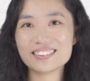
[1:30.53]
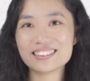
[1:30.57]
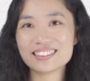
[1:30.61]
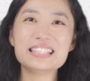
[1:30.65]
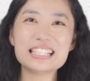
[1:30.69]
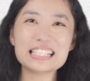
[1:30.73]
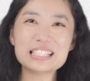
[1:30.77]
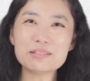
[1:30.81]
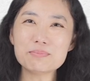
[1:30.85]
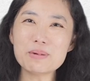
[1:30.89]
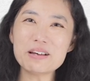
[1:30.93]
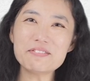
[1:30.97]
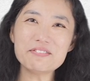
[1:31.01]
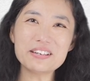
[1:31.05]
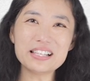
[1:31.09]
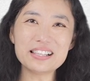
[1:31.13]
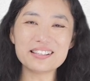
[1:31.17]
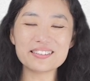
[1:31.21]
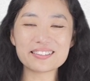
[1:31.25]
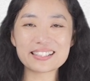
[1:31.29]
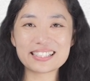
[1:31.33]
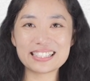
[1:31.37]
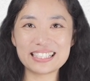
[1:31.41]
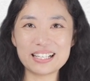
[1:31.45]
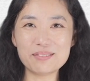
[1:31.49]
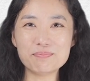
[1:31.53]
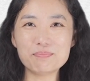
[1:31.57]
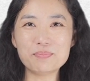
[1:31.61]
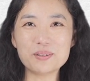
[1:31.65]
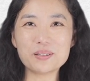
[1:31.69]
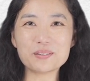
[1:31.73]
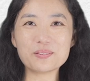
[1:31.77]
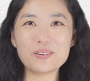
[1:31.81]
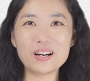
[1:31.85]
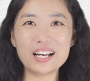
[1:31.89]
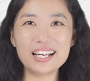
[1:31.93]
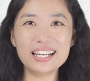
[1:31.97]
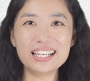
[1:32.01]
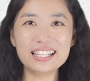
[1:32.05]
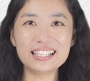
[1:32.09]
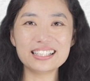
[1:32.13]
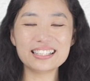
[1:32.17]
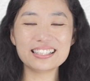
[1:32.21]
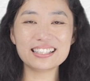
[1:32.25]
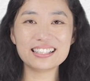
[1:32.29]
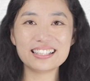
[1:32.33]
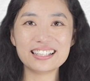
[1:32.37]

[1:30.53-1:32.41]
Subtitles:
This method looks simple, right?